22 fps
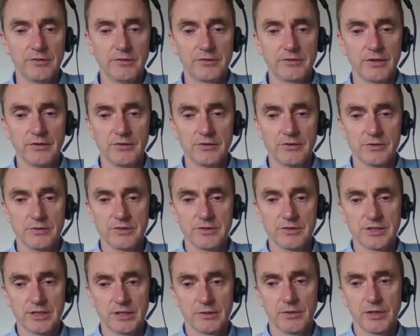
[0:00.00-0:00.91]
to
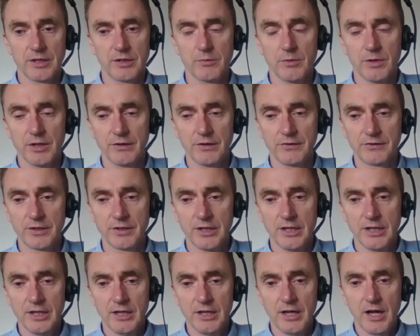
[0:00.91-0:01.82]
take away the waste.
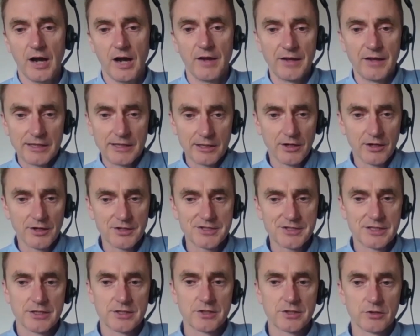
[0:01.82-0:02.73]
And then
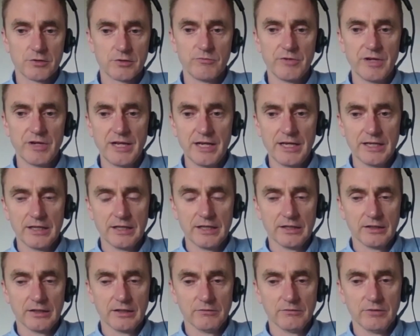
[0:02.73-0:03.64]
lastly, the sort of
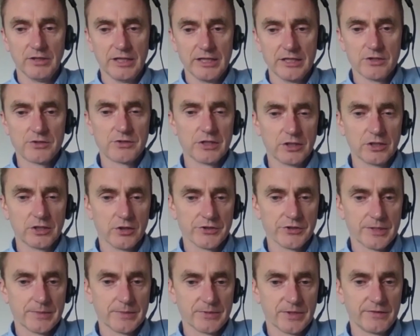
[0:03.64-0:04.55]
really interesting
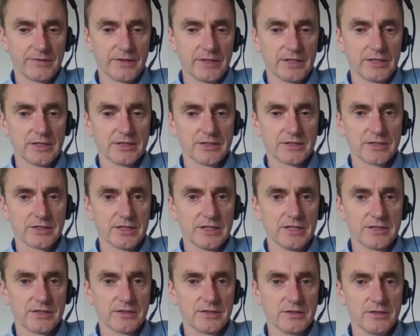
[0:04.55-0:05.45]
concept I think
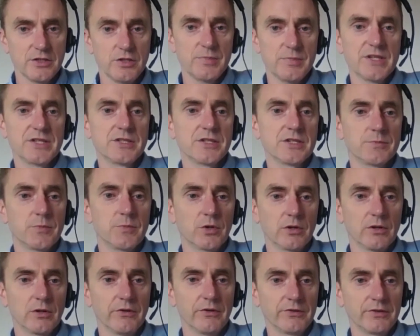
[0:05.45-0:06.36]
is new business
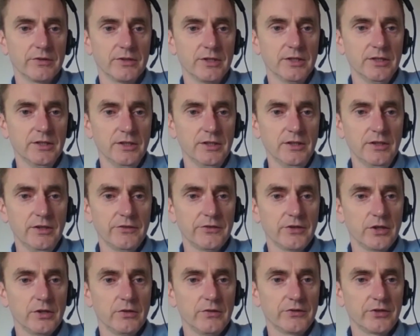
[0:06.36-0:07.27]
models.
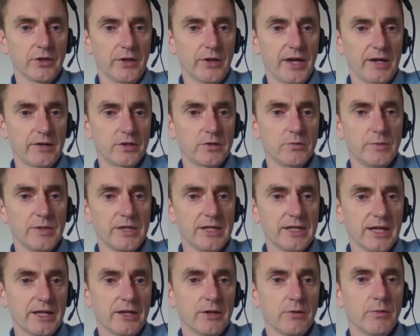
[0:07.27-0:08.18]
So how can we
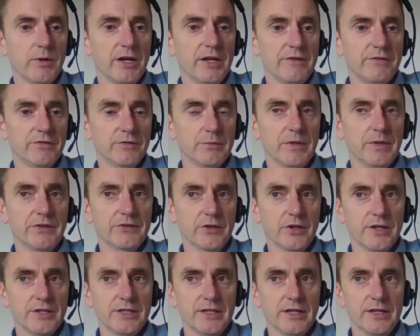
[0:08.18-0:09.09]
get away from this
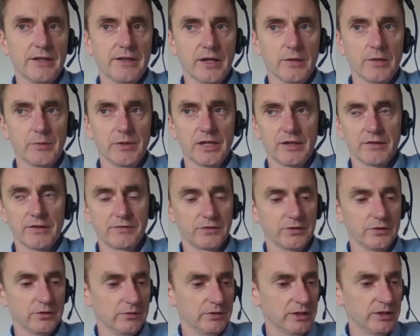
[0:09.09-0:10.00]
idea that we have
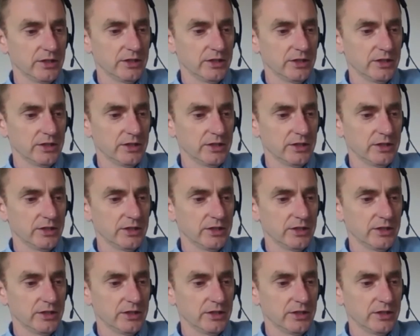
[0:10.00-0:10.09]
to